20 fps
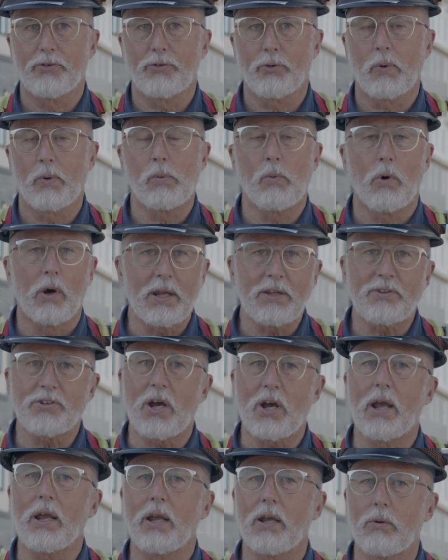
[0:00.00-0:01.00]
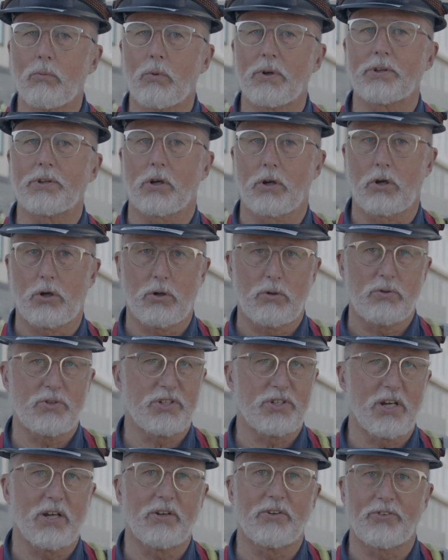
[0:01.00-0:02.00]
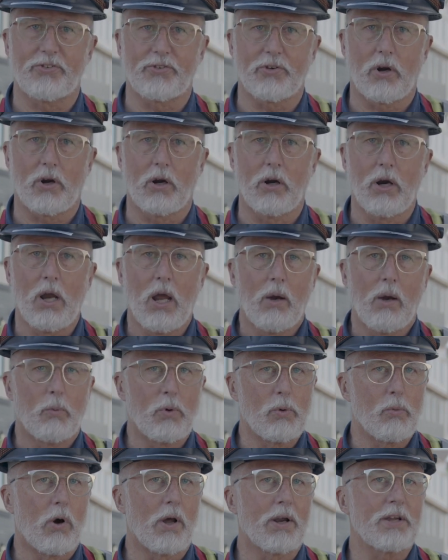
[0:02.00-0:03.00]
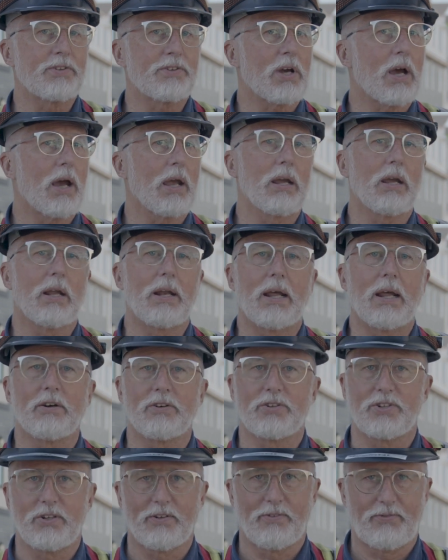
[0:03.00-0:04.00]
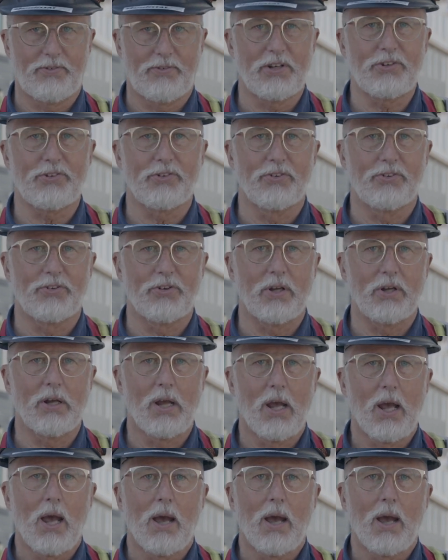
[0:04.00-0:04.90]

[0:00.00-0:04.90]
So we want to tie in what the code changes are, we want to tie in energy efficiency,